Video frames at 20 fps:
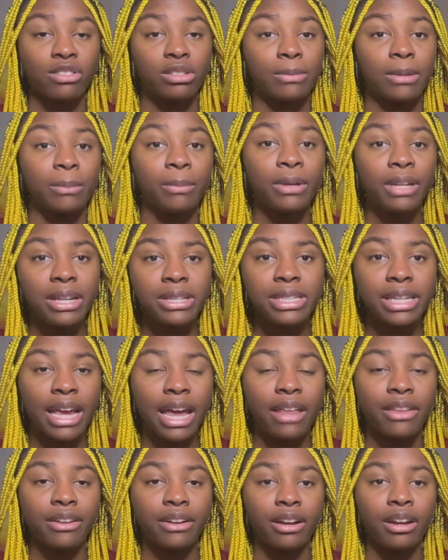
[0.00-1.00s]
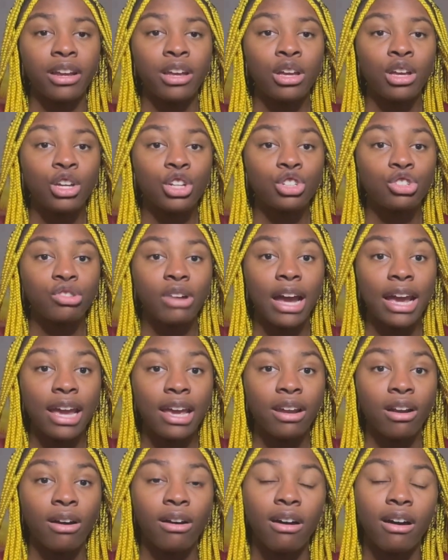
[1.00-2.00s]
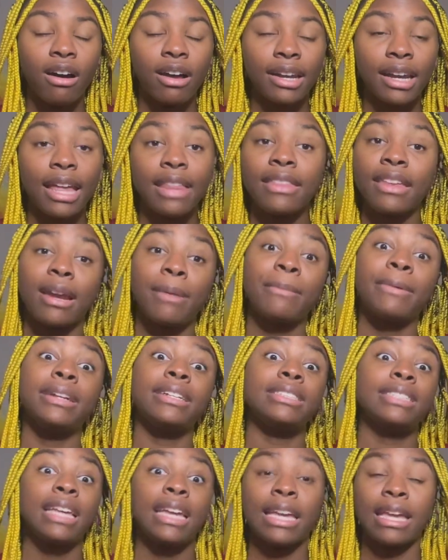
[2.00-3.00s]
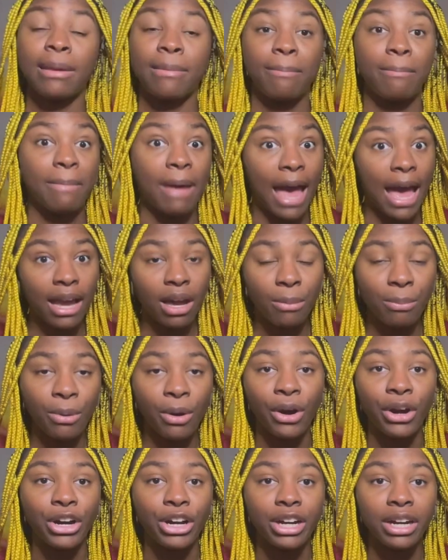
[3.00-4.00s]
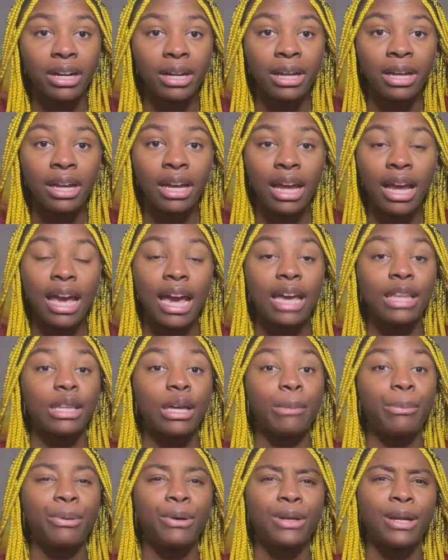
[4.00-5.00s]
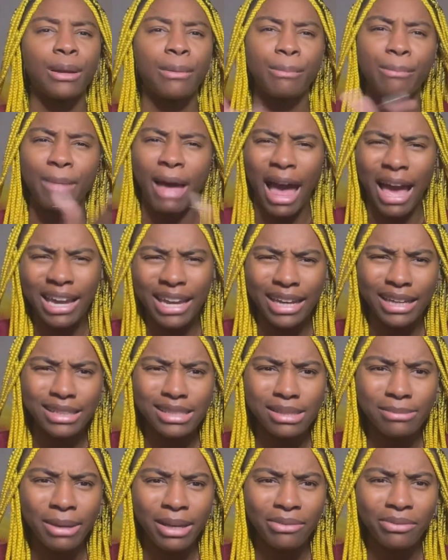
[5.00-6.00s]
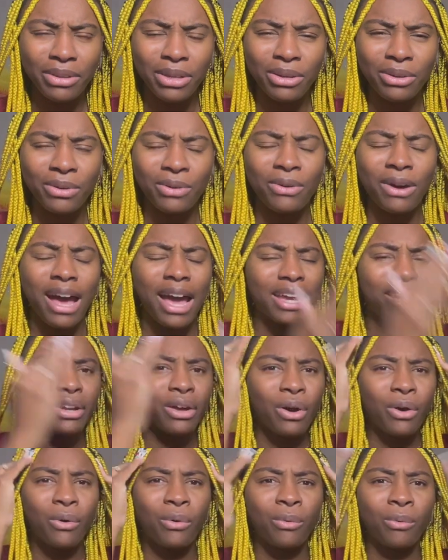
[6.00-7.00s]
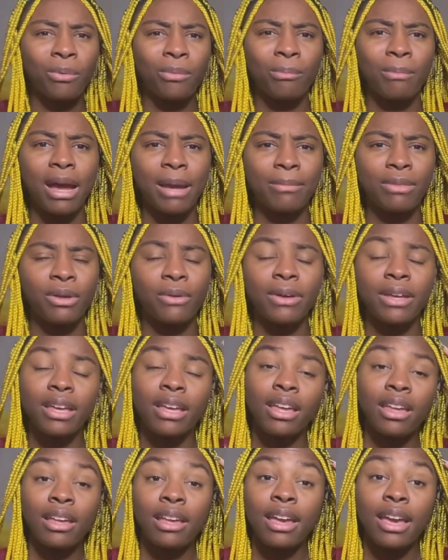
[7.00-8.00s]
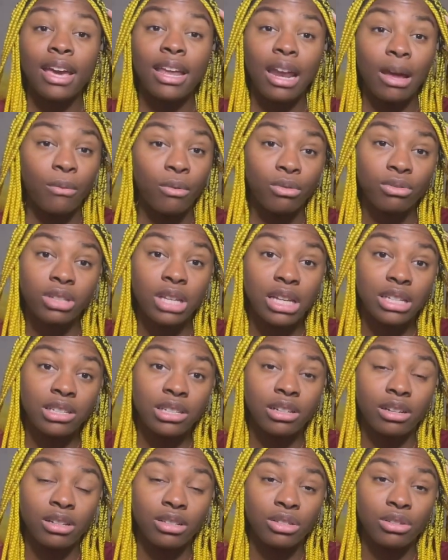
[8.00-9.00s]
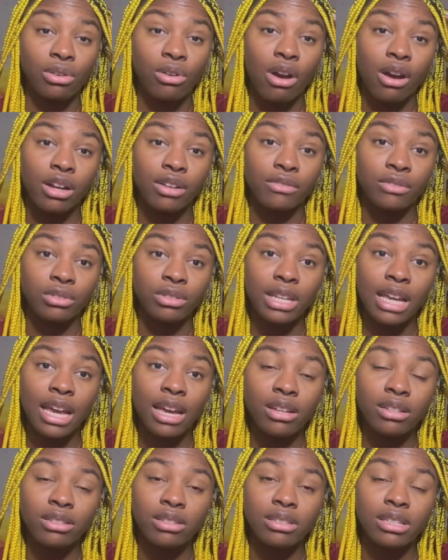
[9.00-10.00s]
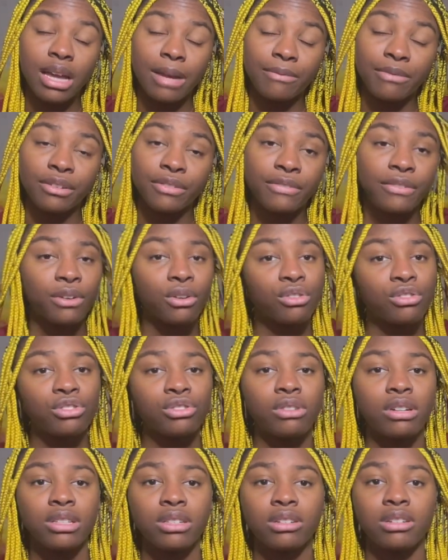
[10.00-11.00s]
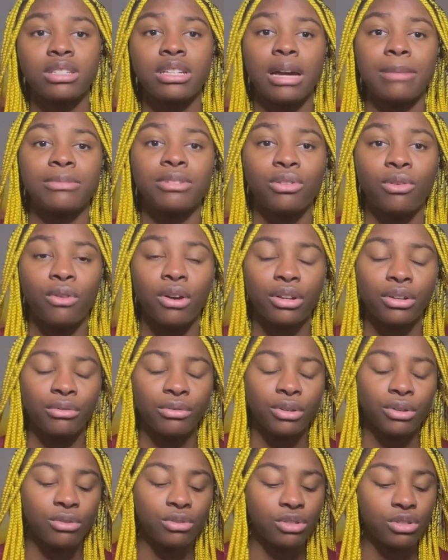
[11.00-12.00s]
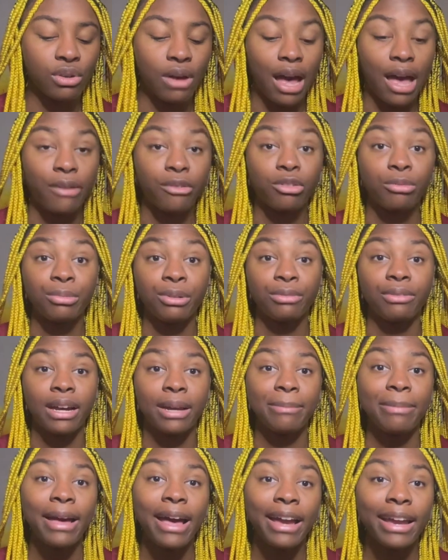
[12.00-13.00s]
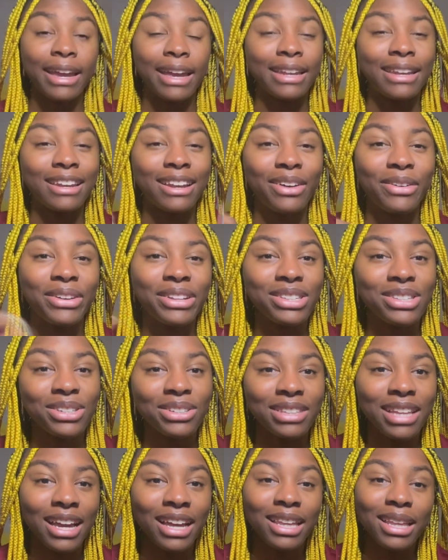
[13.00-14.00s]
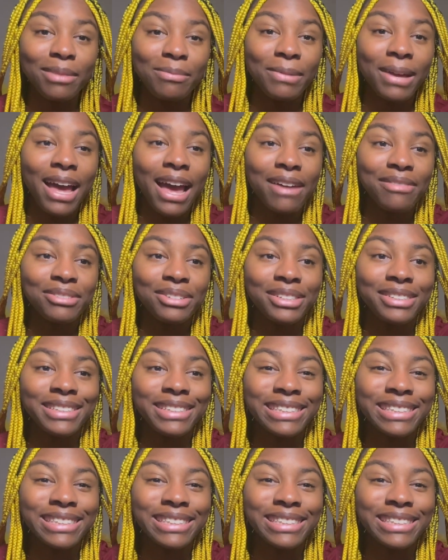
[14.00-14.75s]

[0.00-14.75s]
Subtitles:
I'm gonna put it together, try it on, and then I'm gonna take it back apart and then put it back into my vehicle. I know, mind-blowing. And I won't touch it until Carnival Day, until time for the photo shoot, until it's time to go on the road. So I will be right back and then I'll insert that clip after.